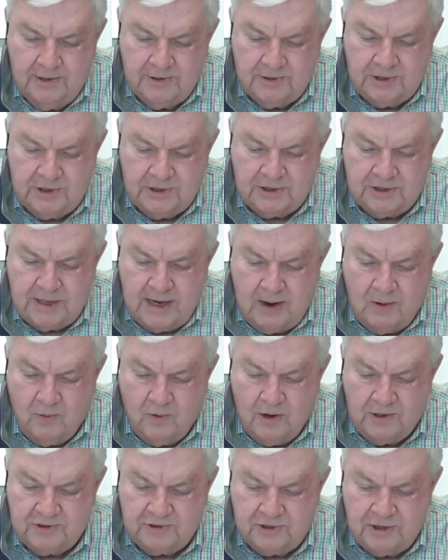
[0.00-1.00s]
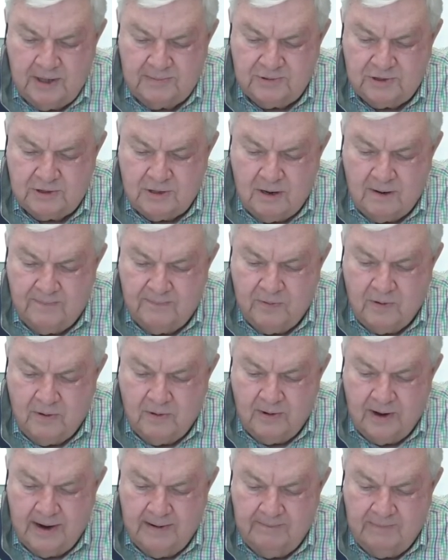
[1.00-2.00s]
Cincinnati Works Jumpstart
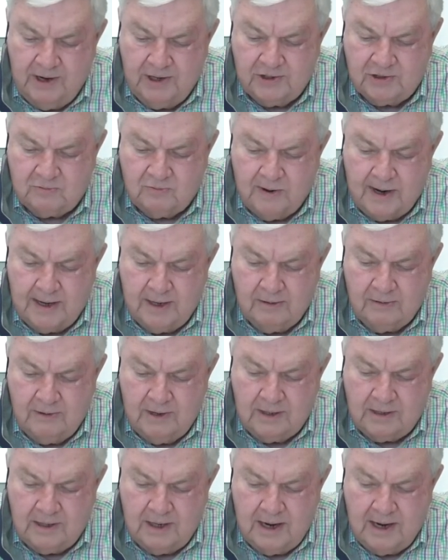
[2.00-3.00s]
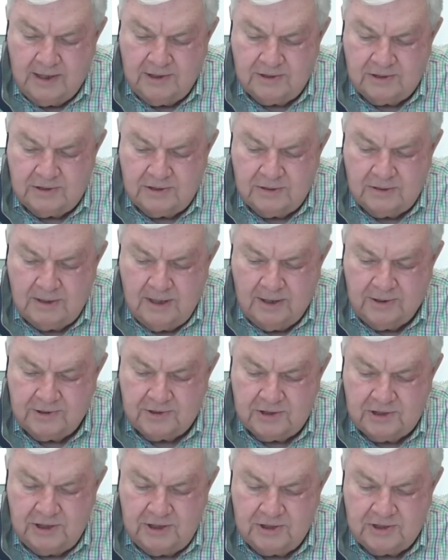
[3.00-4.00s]
Program meets regularly at the
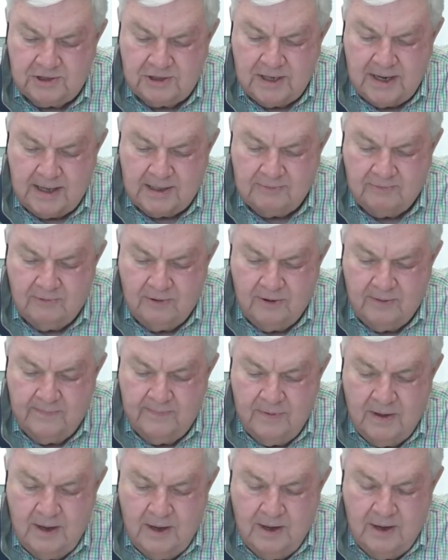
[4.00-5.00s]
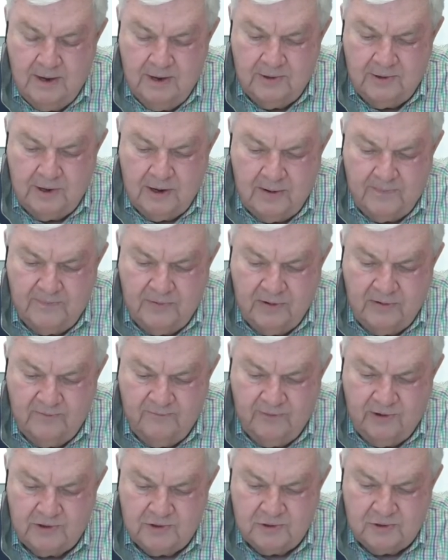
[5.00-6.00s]
ACLC's Tech Room to help
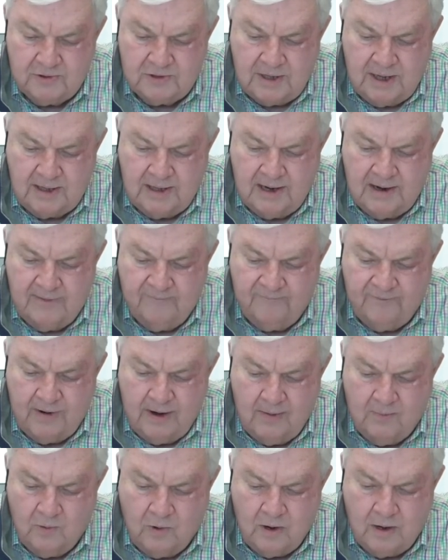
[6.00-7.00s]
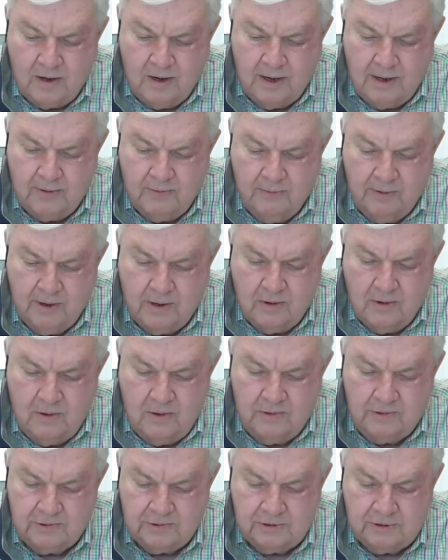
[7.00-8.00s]
individuals identify and work on career
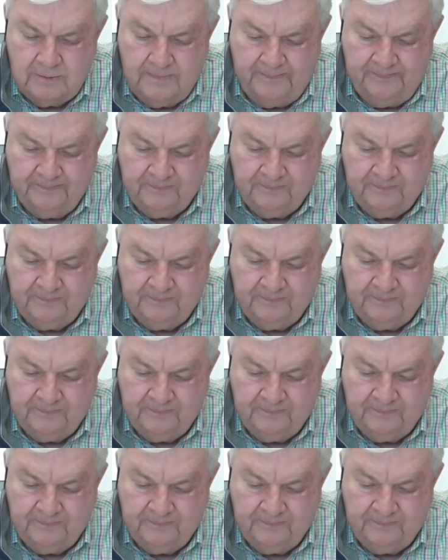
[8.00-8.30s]
goals.